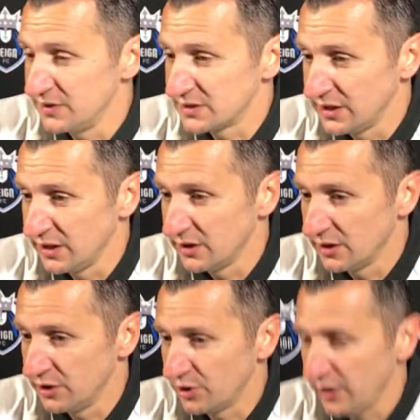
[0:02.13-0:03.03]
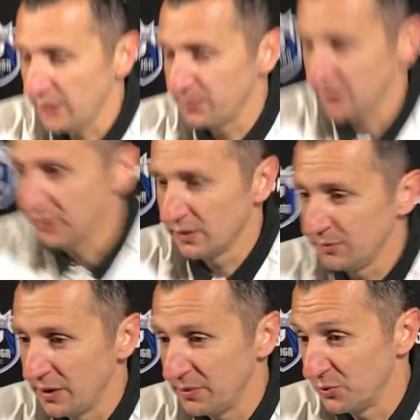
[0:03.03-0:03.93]
obviously, uh, not happy
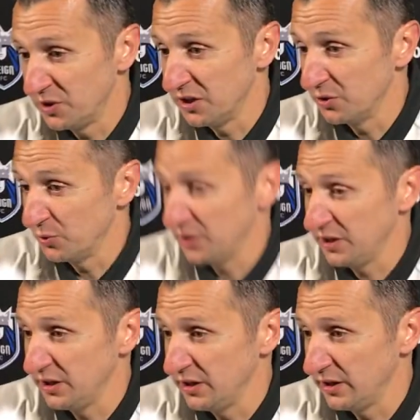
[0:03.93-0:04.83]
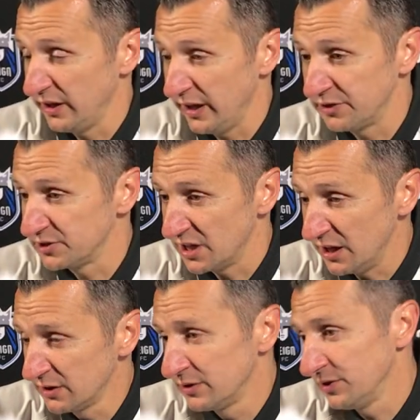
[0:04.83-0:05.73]
maybe with the with the end
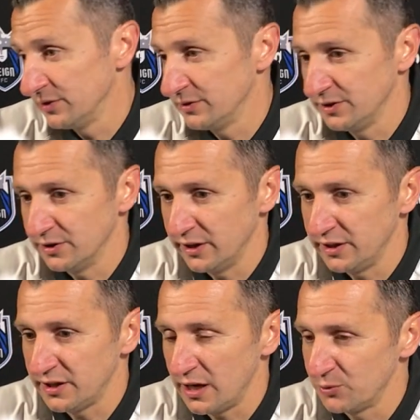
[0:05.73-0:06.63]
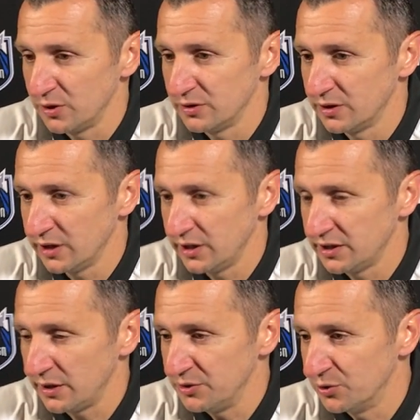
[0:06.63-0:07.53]
result. You, you know, anytime with
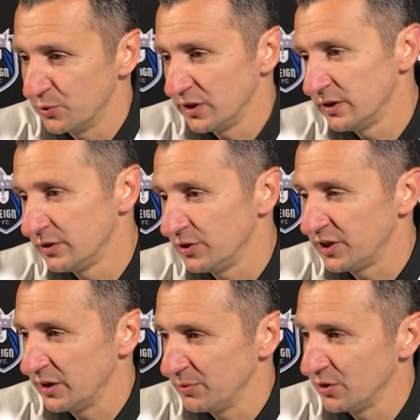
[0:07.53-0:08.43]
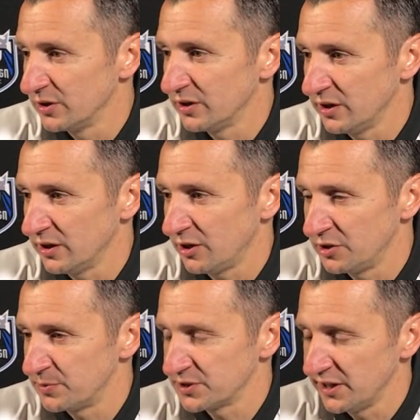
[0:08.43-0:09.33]
anytime you know when you can be
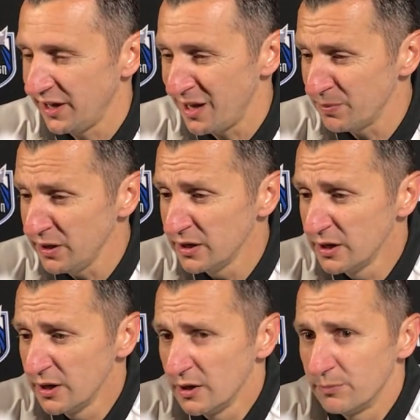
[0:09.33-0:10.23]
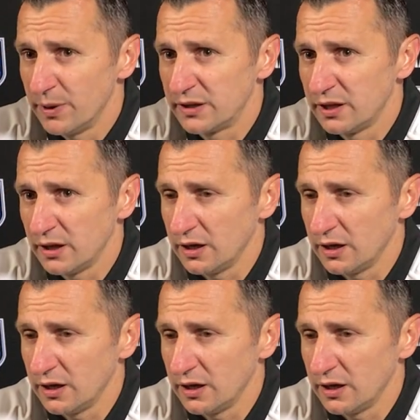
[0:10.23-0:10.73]
100% happy, but